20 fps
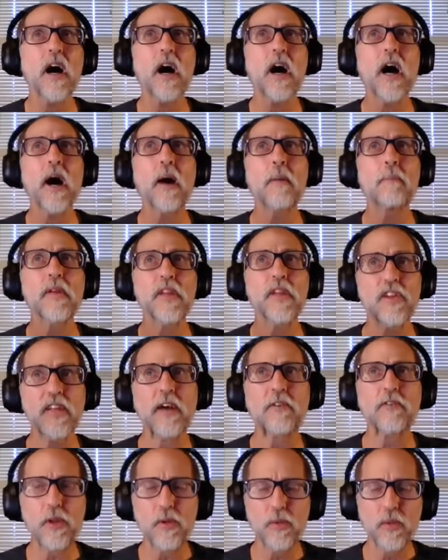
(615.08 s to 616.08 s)
But you
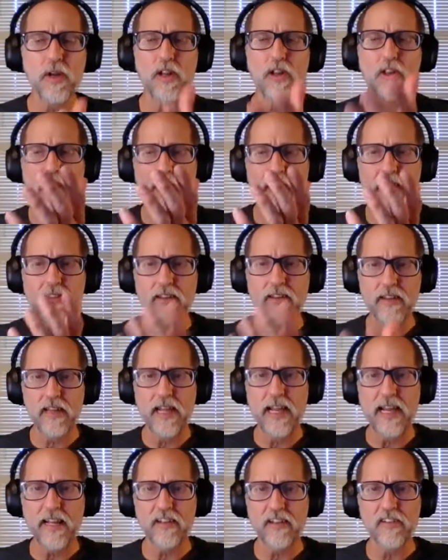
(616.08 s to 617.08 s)
definitely want to look at the
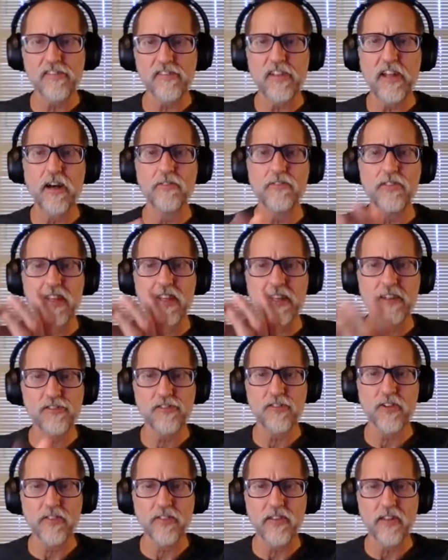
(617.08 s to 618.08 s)
land itself, the
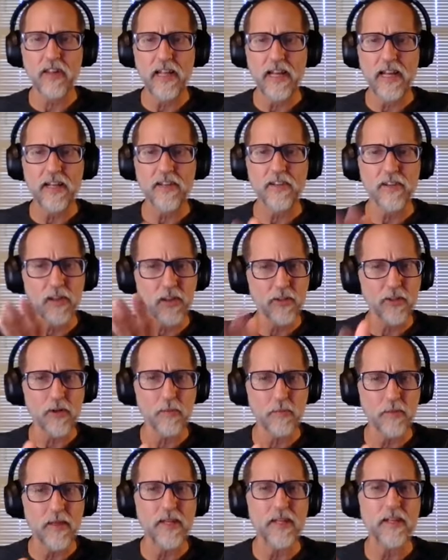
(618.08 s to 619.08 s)
history of the land a
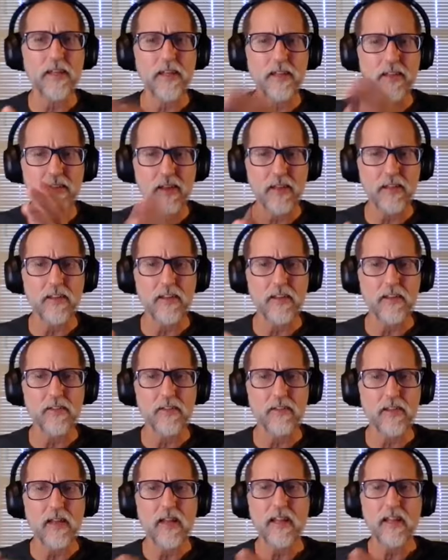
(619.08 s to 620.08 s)
little bit.
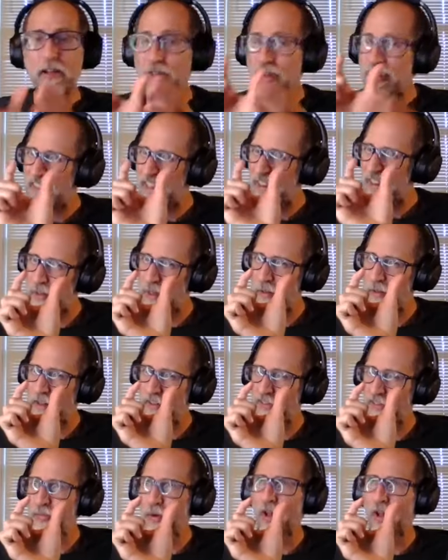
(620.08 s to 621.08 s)
And that's why I say
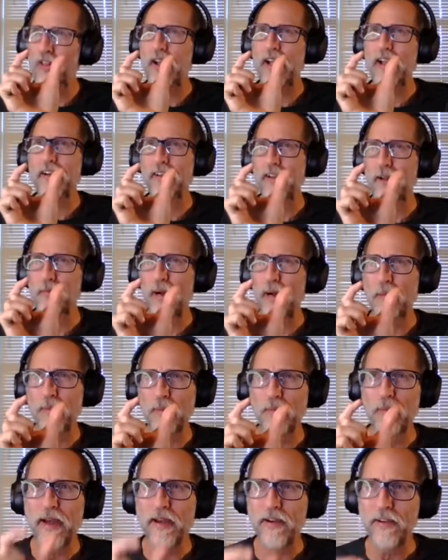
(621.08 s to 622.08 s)
a smaller area might
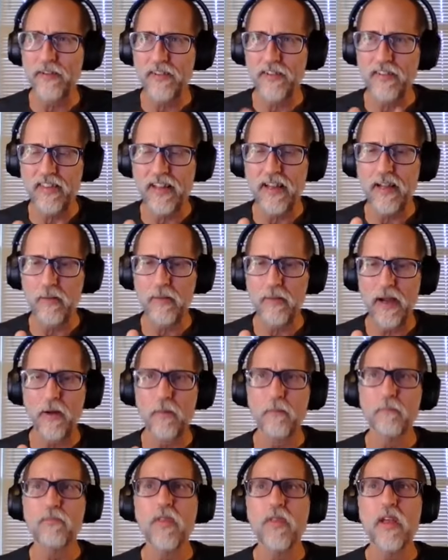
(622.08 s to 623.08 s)
be better to think
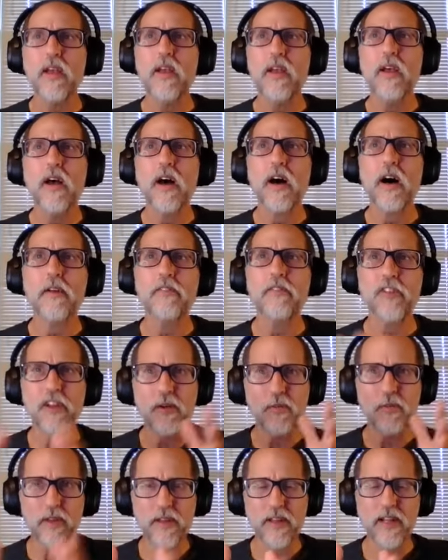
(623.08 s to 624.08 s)
about. So you
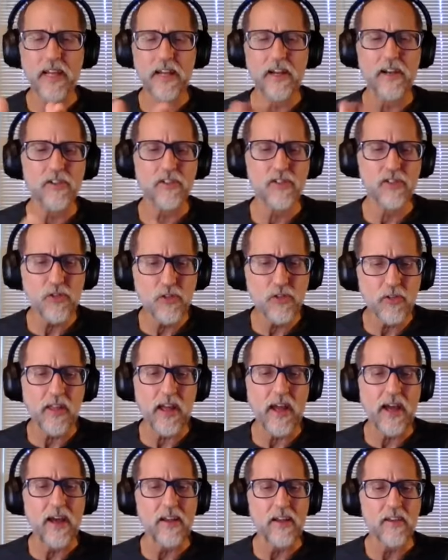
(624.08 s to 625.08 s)
can really kind of do
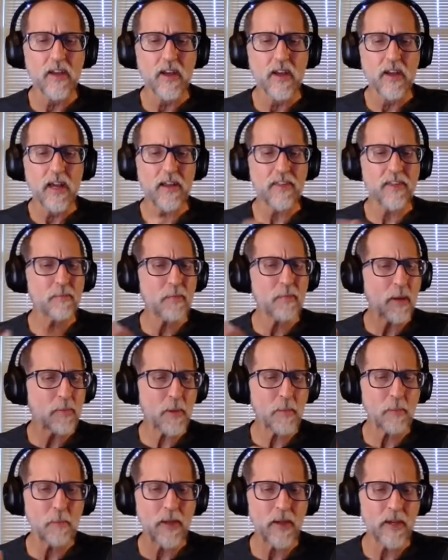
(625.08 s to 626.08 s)
that. And then
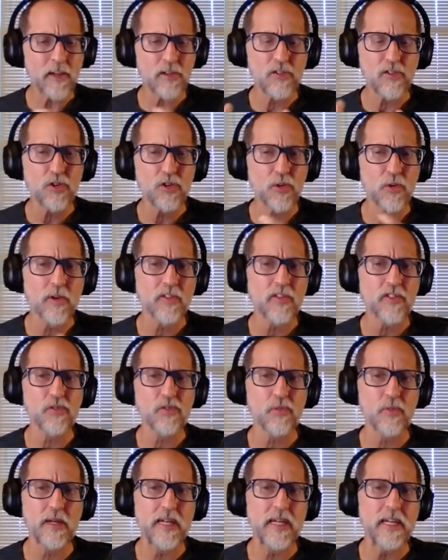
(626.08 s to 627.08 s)
maybe pick 2 or
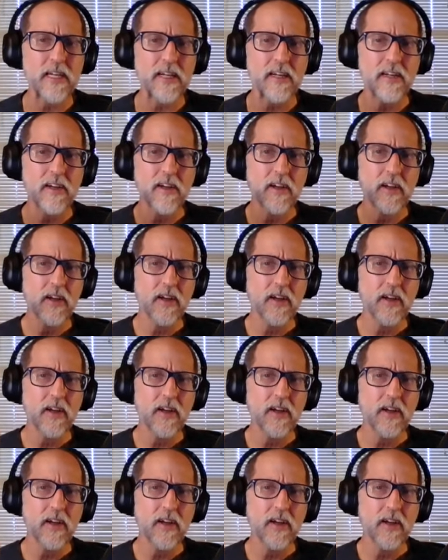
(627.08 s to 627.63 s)
3